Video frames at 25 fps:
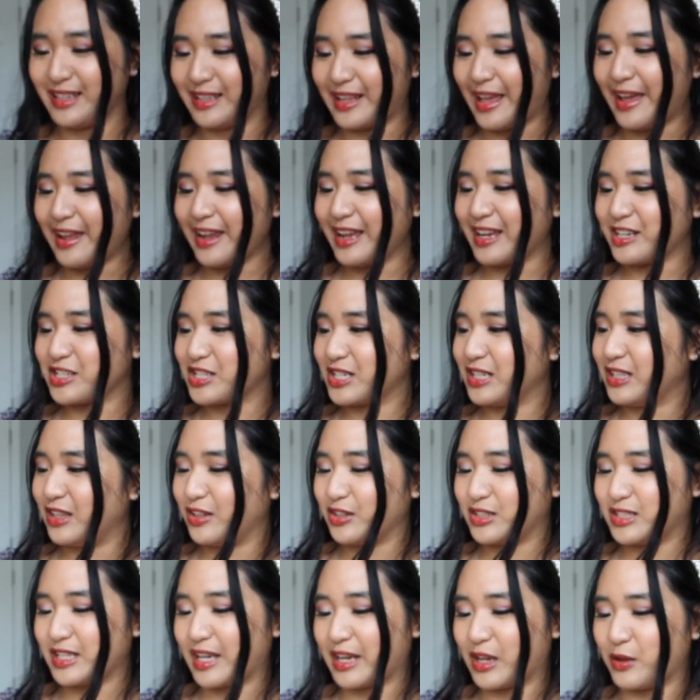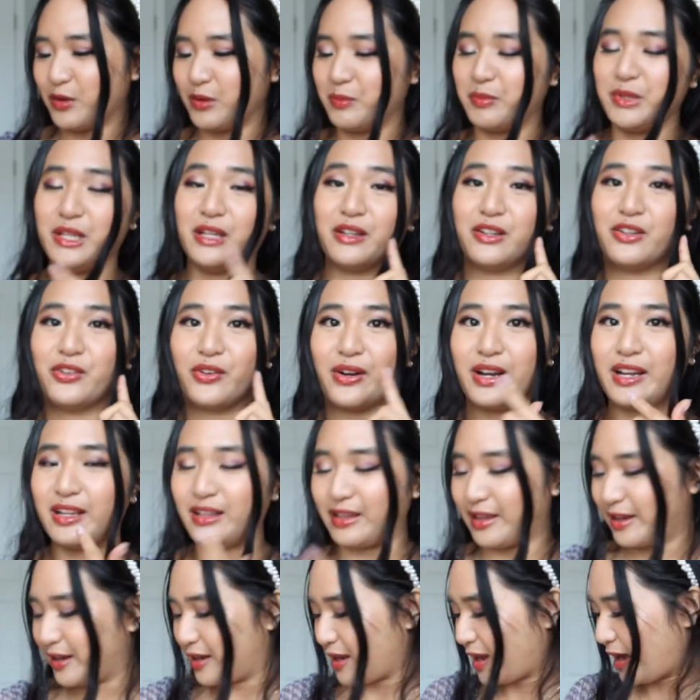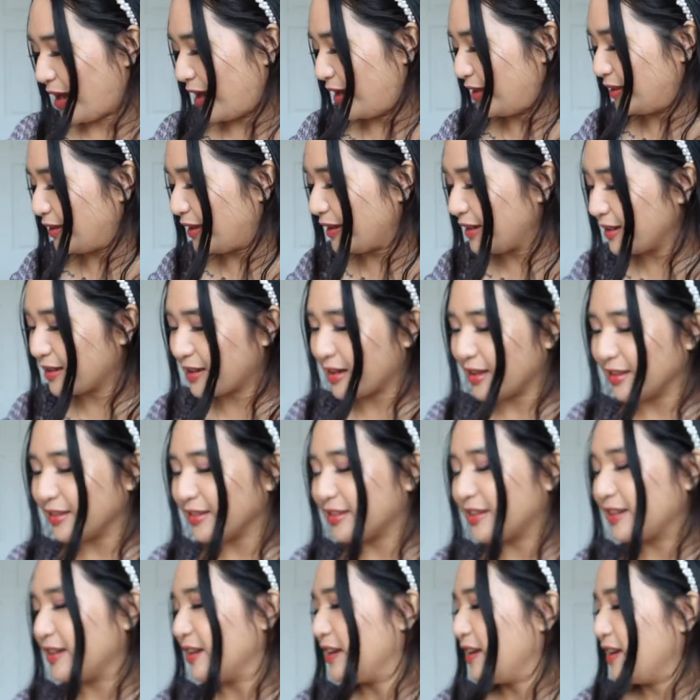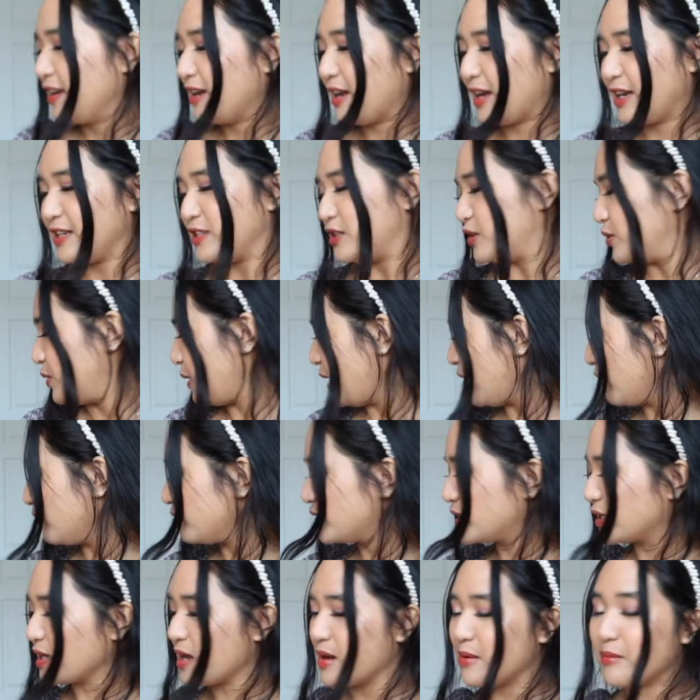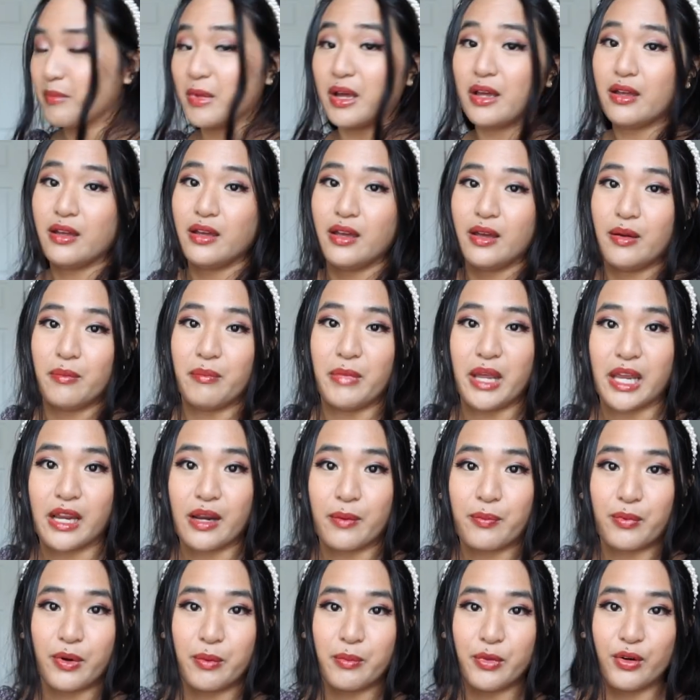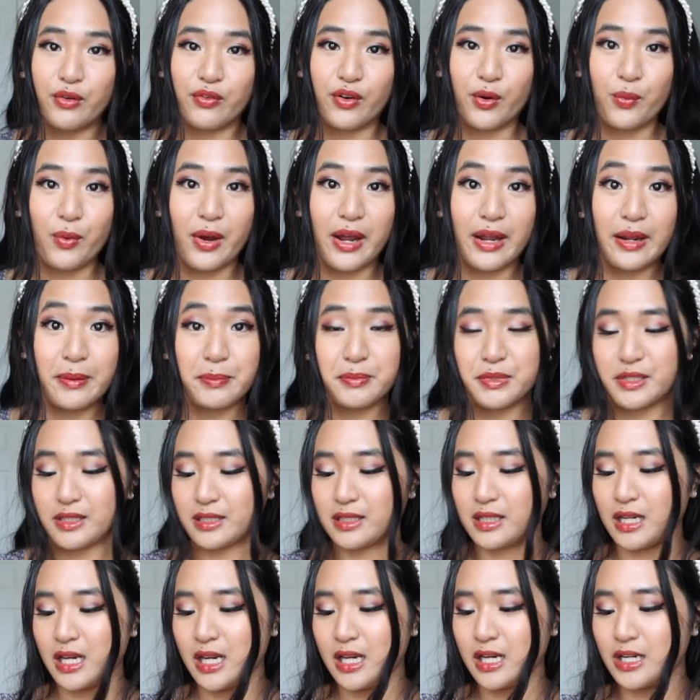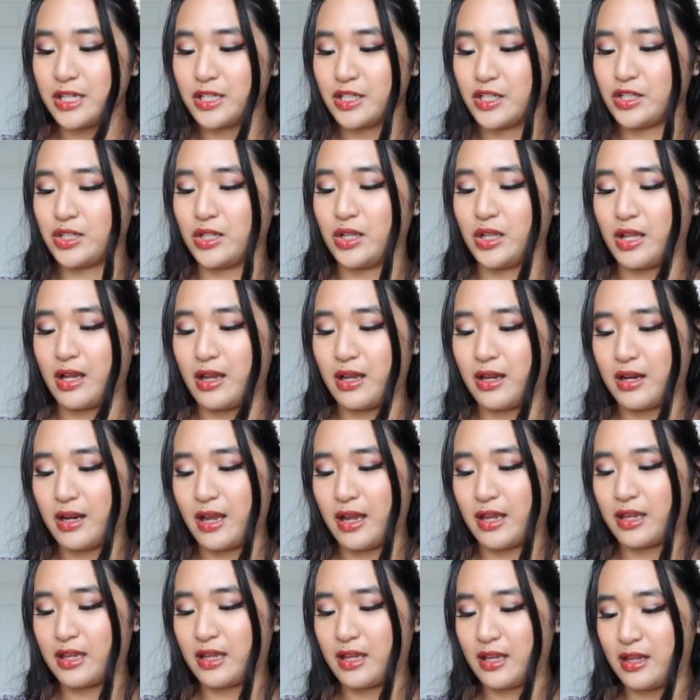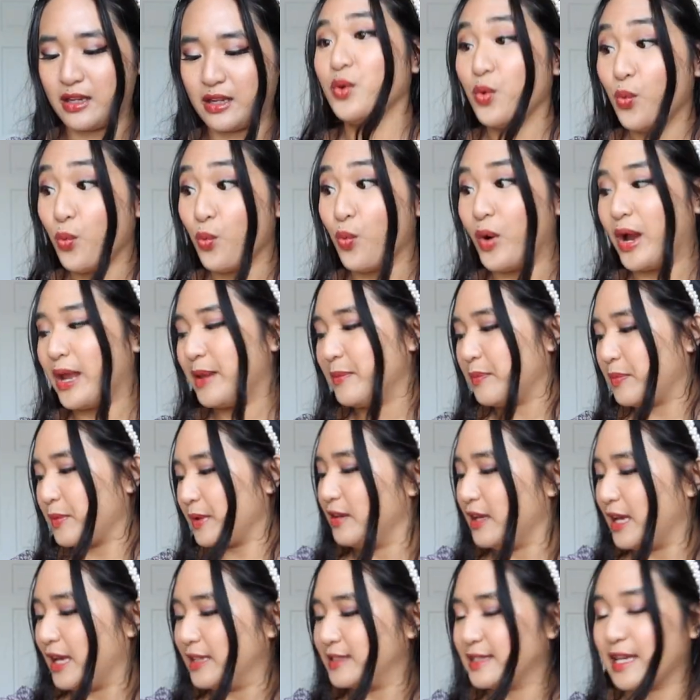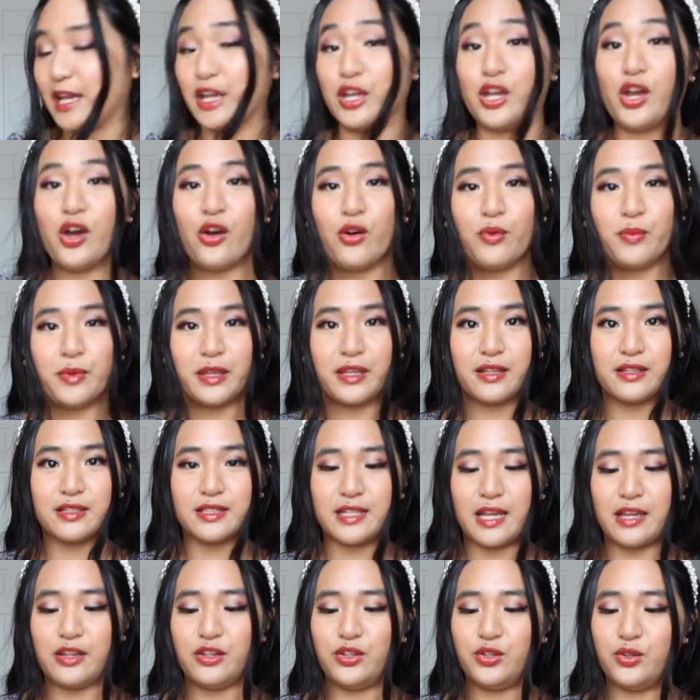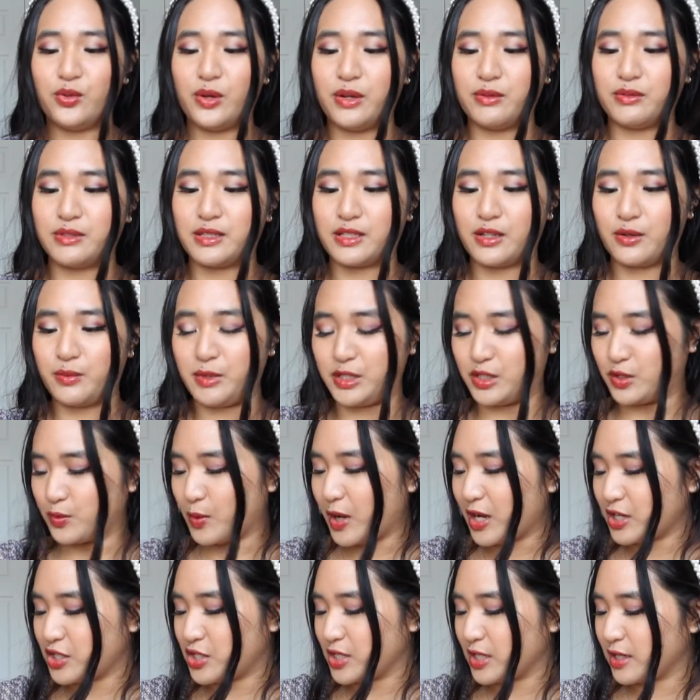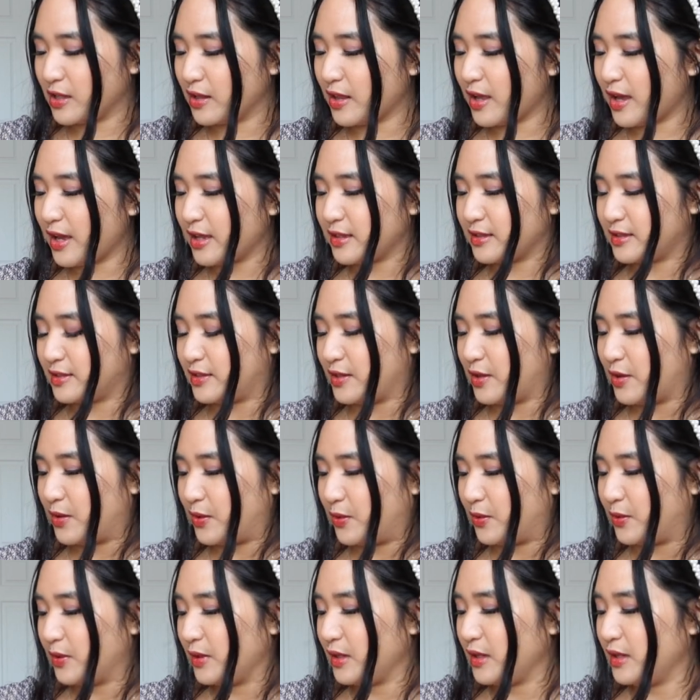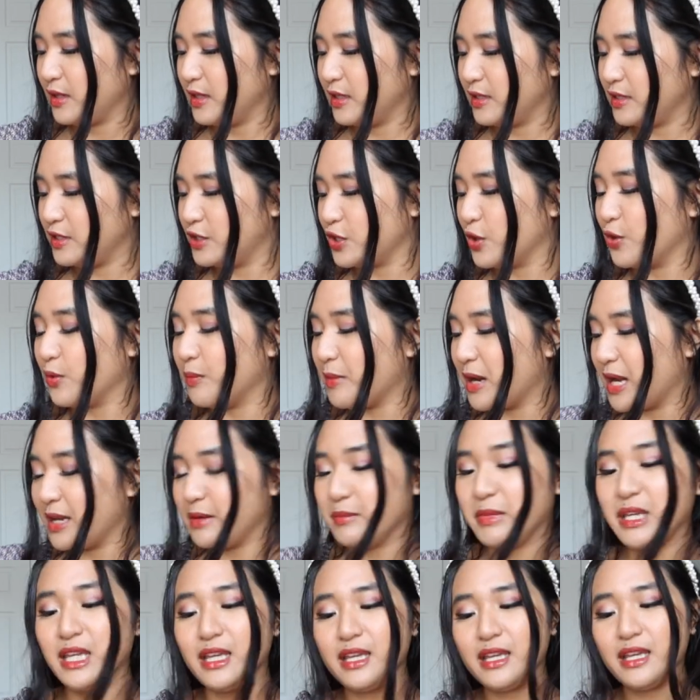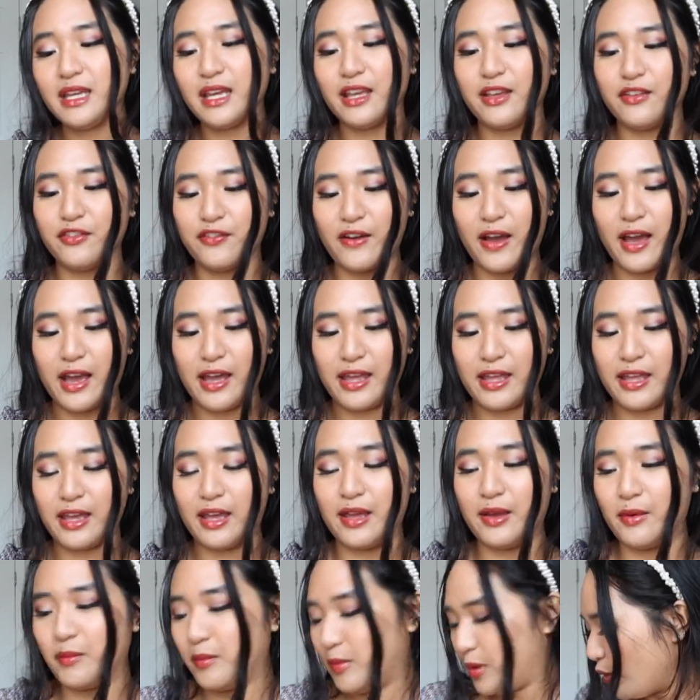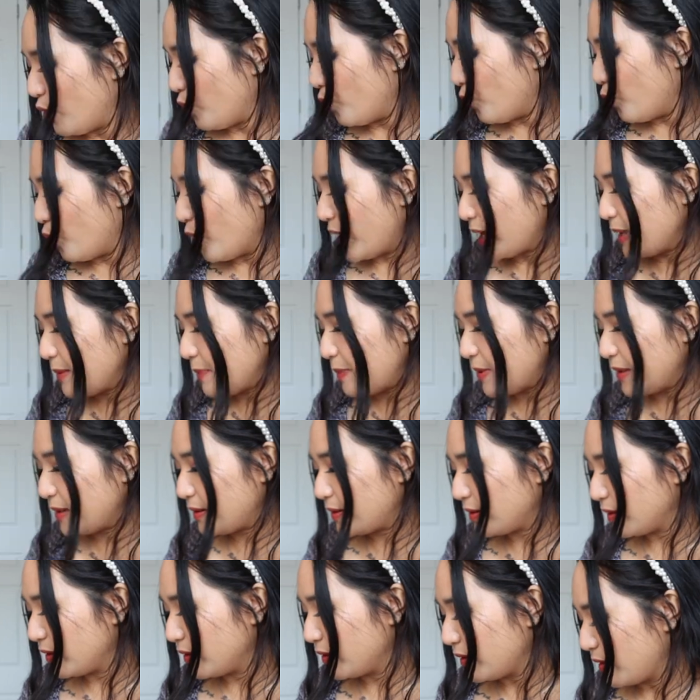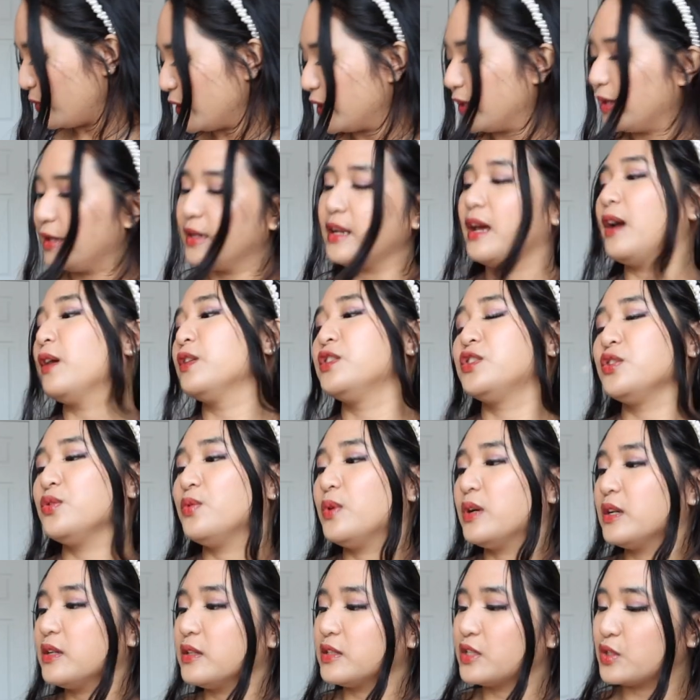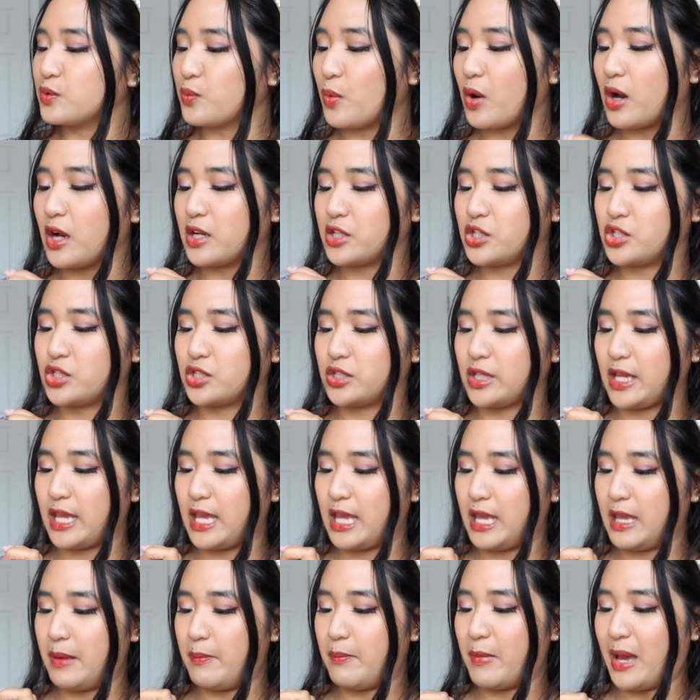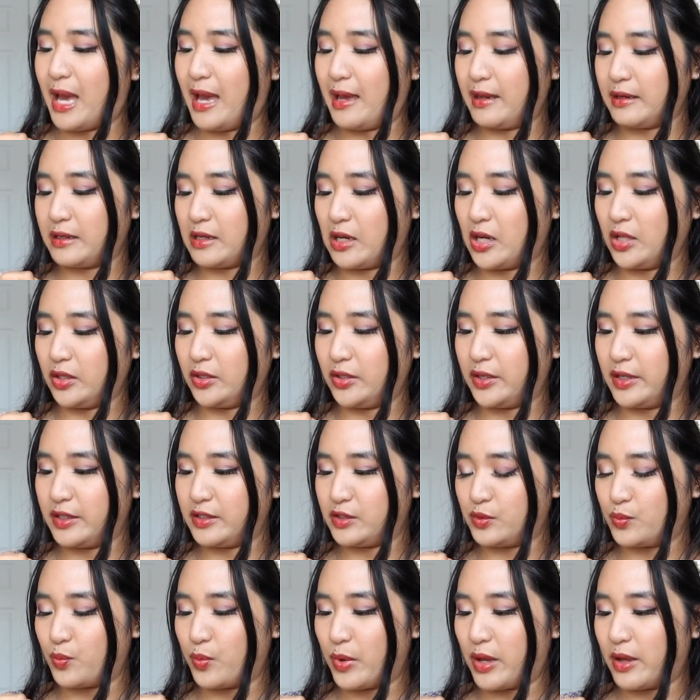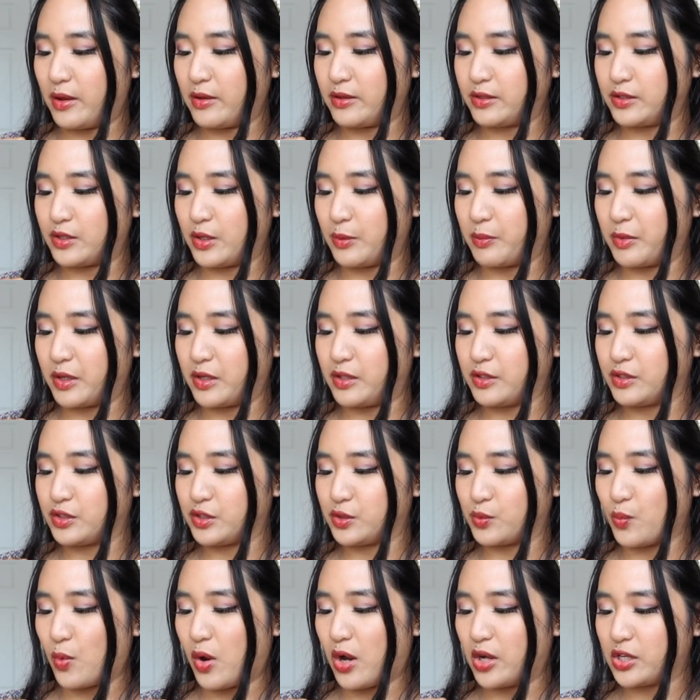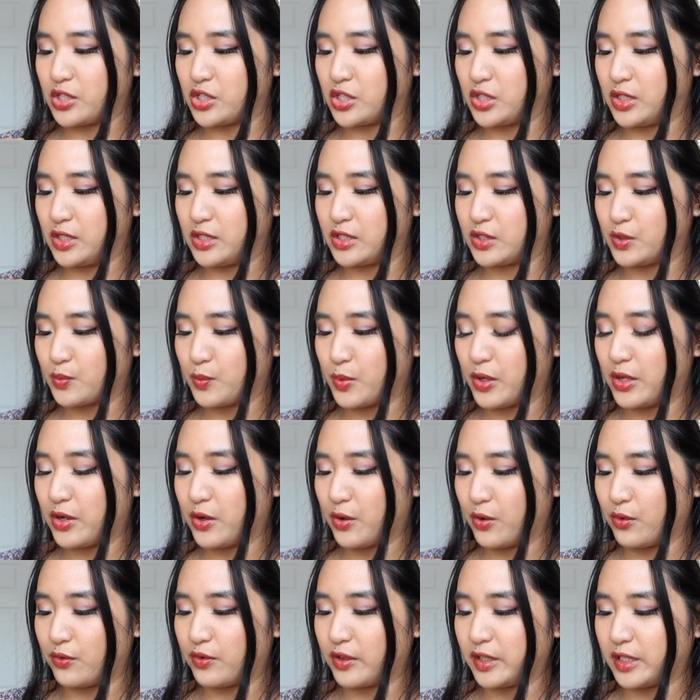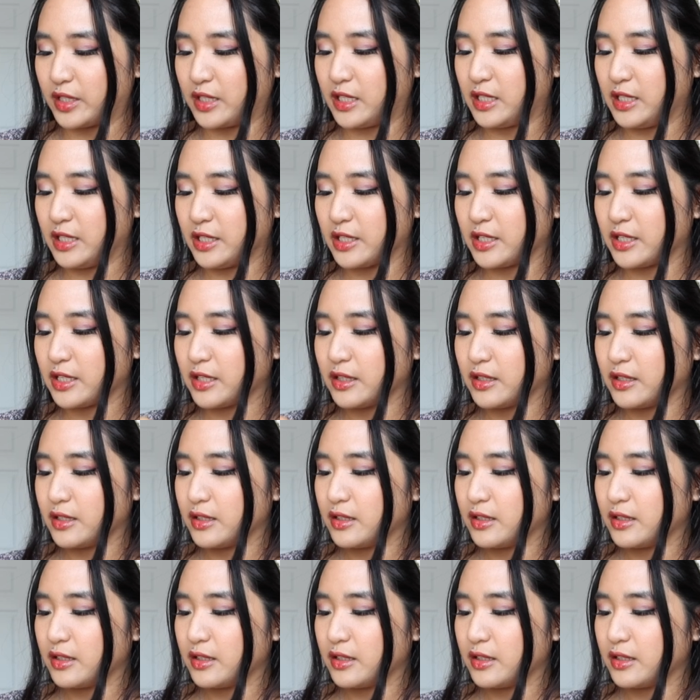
That actually looks like it would be a great like highlight color. I do have some makeup remover wipes here so that I can wipe as I go because I knew I was gonna be swatching a lot. So don't mind me if I am wiping, but I do wanna swatch a matte color as well. So I'm gonna swatch this one over here.